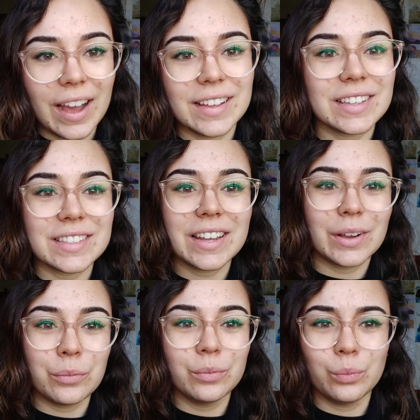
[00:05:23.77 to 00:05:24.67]
as I said,
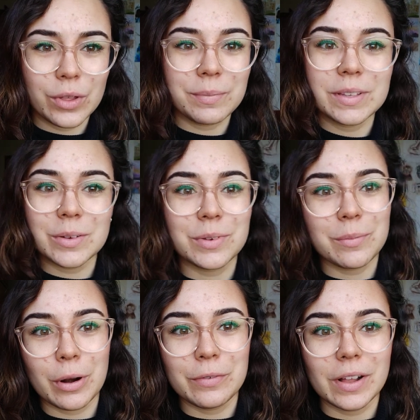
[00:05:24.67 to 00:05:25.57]
I, with my
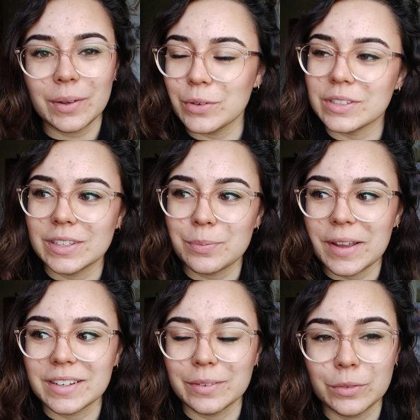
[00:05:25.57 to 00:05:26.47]
subject profile, I wasn't
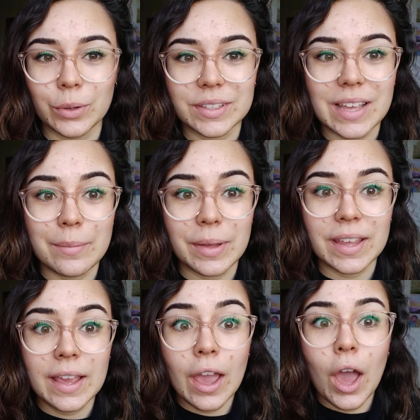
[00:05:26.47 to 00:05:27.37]
expecting them to accept me.